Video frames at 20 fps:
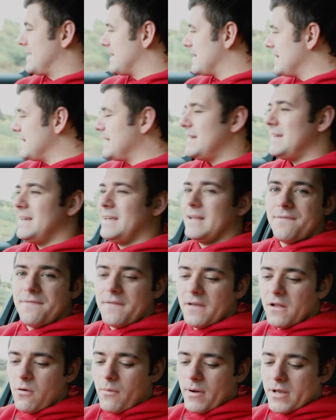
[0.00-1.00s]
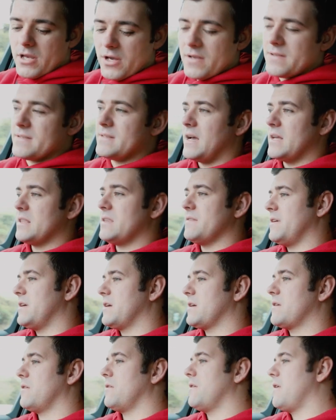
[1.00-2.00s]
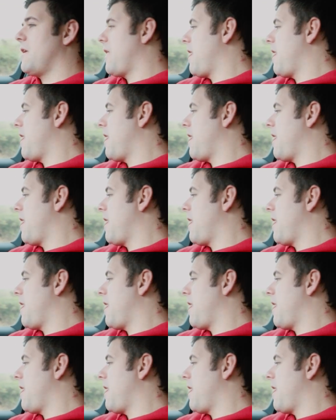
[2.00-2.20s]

clean feel when you're inside the vehicle.